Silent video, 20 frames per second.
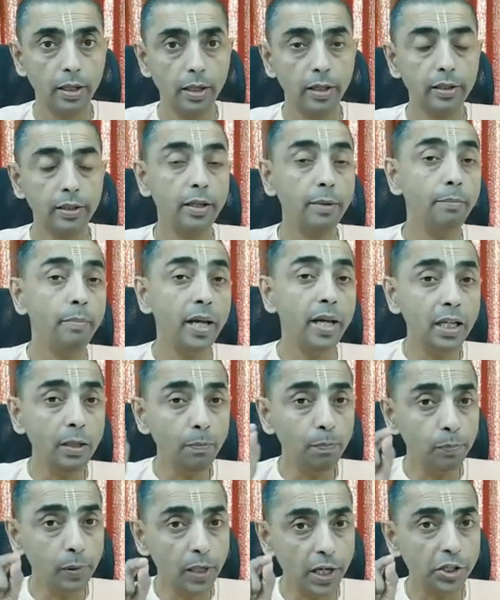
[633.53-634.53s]
there are many
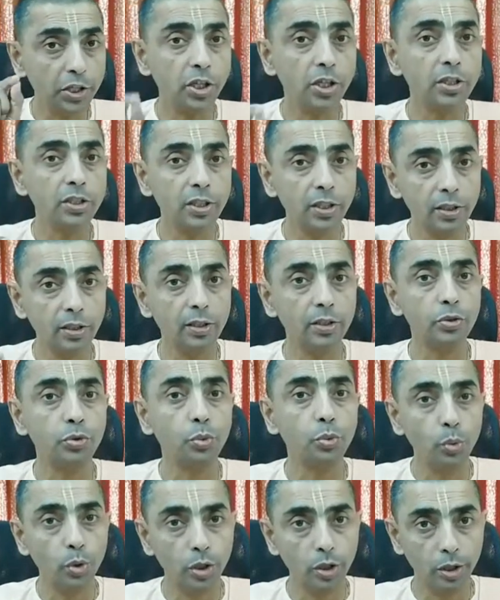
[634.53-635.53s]
pleasures in this
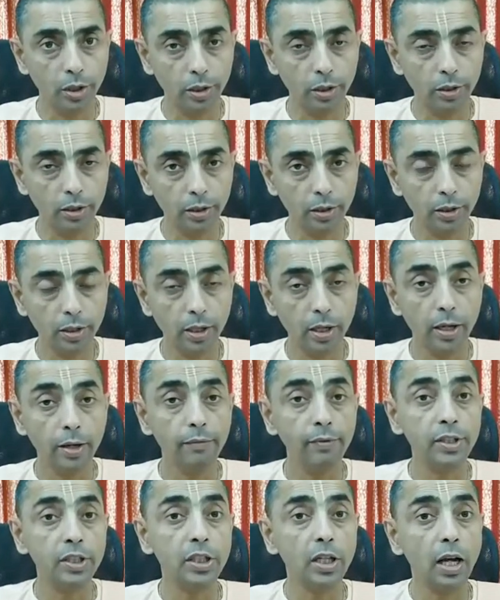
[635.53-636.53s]
world
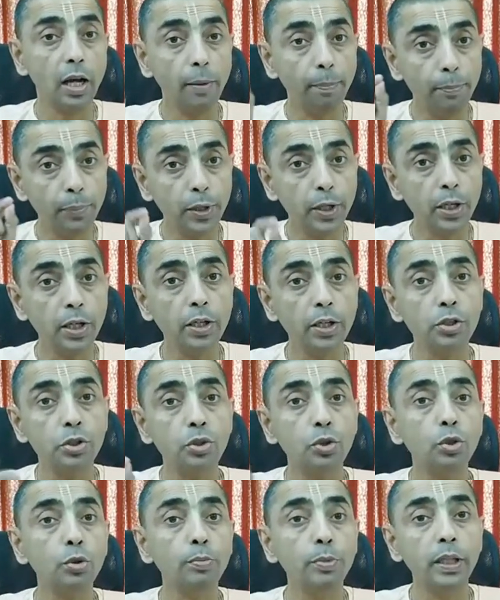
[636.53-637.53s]
which appears
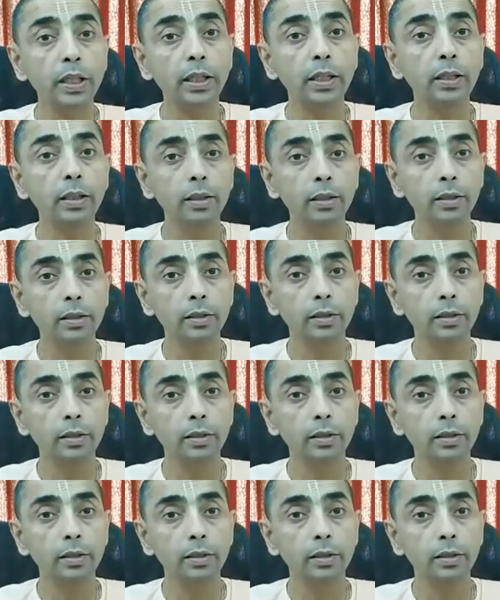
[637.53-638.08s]
to be